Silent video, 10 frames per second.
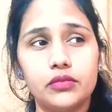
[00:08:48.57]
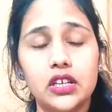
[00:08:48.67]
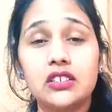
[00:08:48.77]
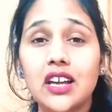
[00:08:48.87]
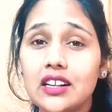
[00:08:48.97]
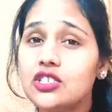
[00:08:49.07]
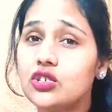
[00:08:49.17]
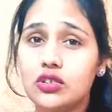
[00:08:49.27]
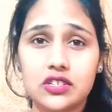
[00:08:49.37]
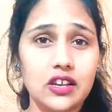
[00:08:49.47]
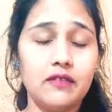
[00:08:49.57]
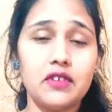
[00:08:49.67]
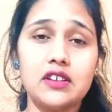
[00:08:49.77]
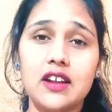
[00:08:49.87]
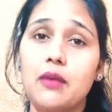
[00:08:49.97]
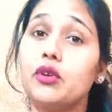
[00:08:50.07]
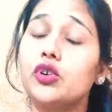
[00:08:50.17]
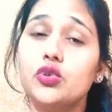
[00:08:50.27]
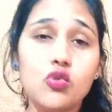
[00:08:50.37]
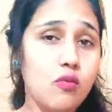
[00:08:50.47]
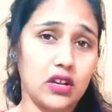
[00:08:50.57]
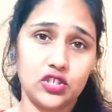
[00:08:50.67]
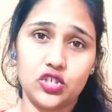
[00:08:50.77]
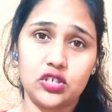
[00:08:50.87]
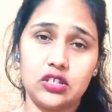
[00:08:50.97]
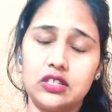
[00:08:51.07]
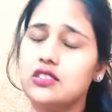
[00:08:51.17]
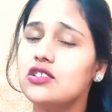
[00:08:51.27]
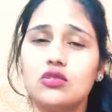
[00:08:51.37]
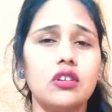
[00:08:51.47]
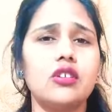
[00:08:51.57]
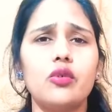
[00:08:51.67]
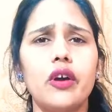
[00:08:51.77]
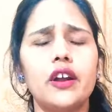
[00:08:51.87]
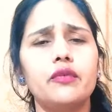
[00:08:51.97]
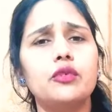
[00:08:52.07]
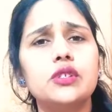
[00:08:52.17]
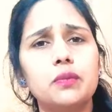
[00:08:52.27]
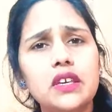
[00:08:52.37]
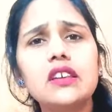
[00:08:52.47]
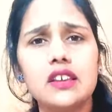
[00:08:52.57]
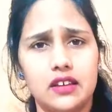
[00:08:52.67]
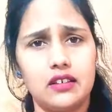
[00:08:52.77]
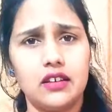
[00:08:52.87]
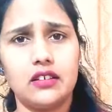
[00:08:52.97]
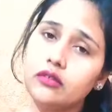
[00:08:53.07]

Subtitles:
indulge yourself in grammar too much. This is not required for speaking.